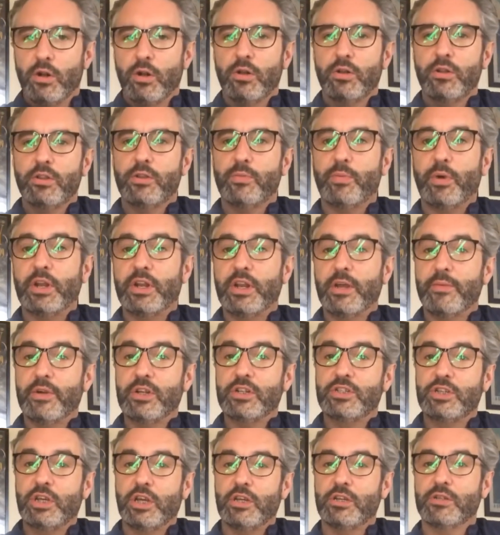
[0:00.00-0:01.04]
The pandemic
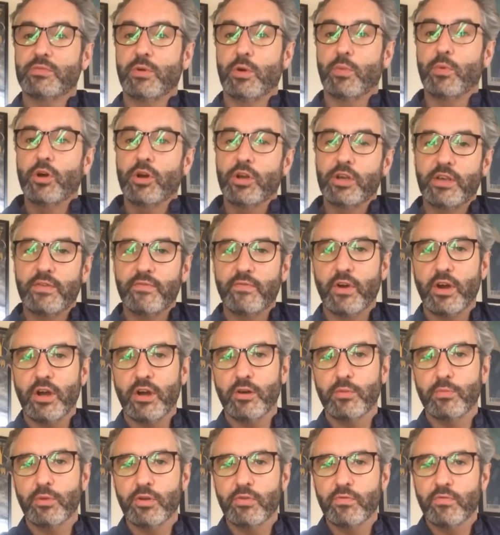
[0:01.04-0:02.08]
changed my work
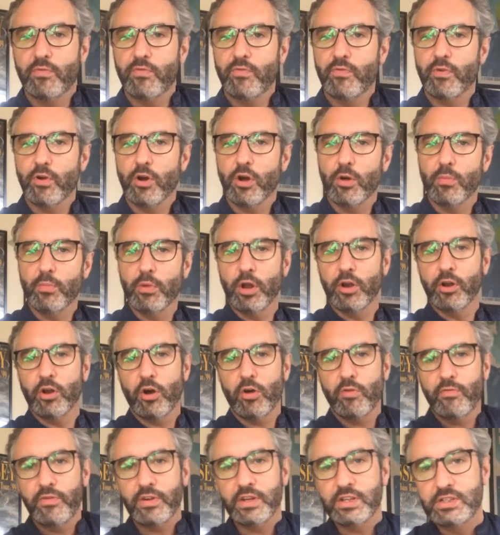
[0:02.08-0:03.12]
environment from an
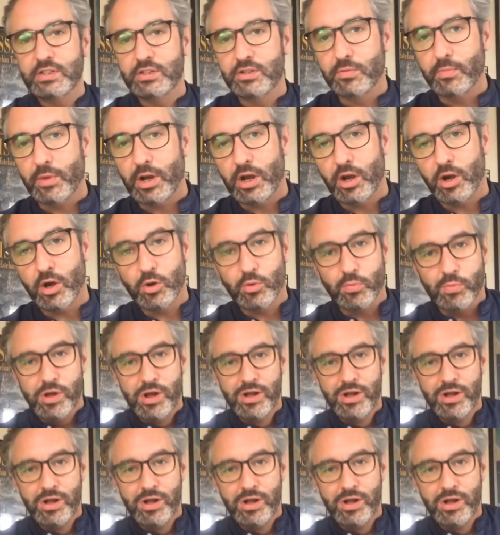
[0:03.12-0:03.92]
office to my home.